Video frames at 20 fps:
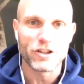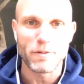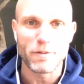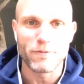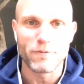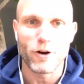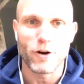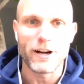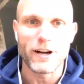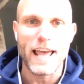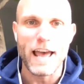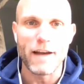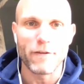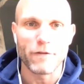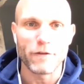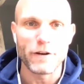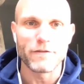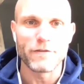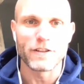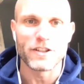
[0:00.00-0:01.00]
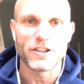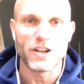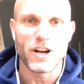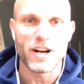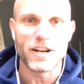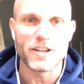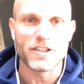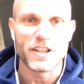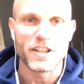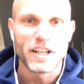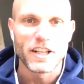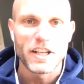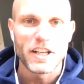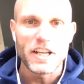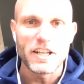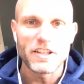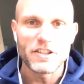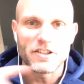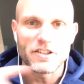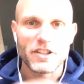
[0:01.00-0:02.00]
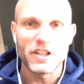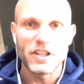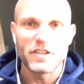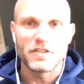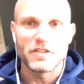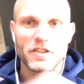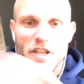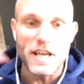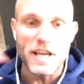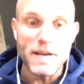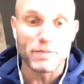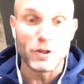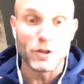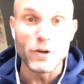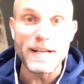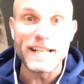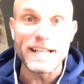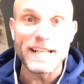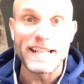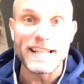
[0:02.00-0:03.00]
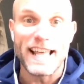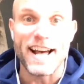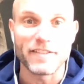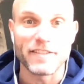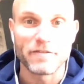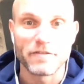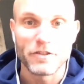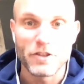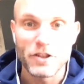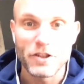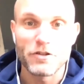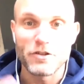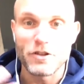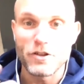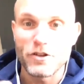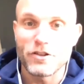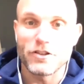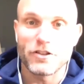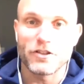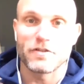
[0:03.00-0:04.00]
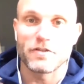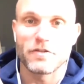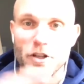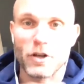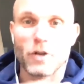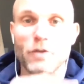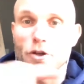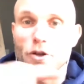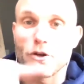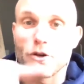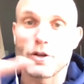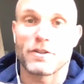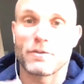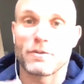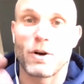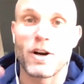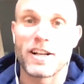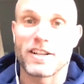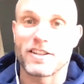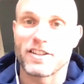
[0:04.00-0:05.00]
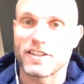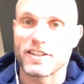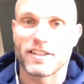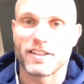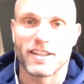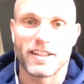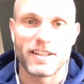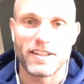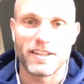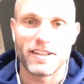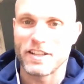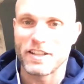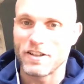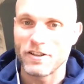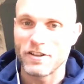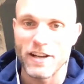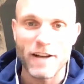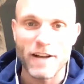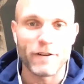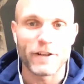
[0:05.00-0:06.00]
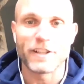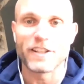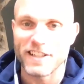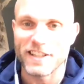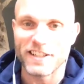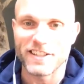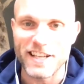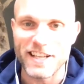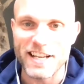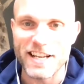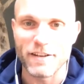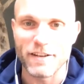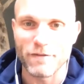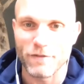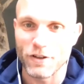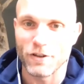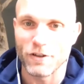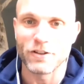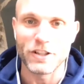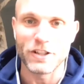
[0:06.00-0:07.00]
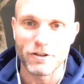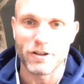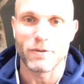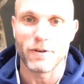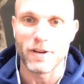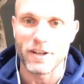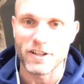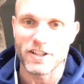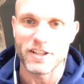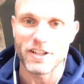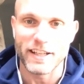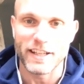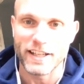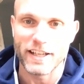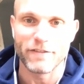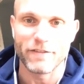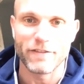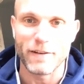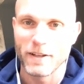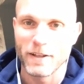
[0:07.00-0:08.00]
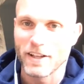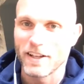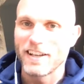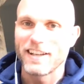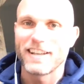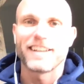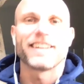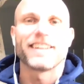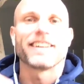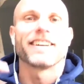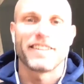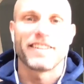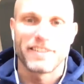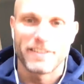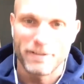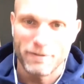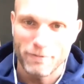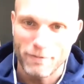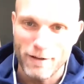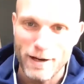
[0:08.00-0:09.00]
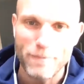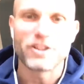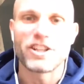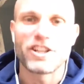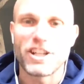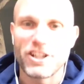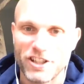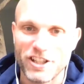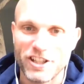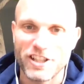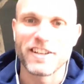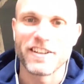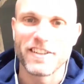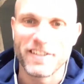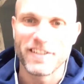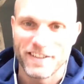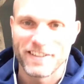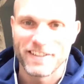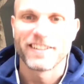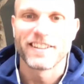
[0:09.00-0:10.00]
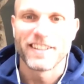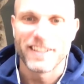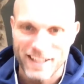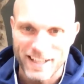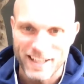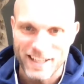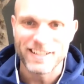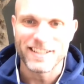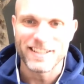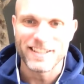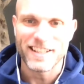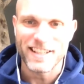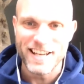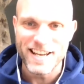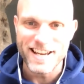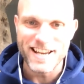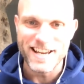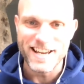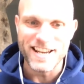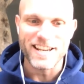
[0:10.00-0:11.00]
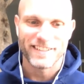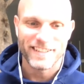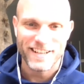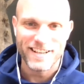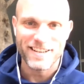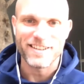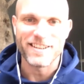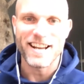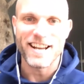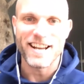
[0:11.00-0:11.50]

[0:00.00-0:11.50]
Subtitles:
before it ever even starts is to keep doing that. You don't do it just once. Like, you're never going to succeed if you only do it once and then give up. Repetition is the key here. Yeah.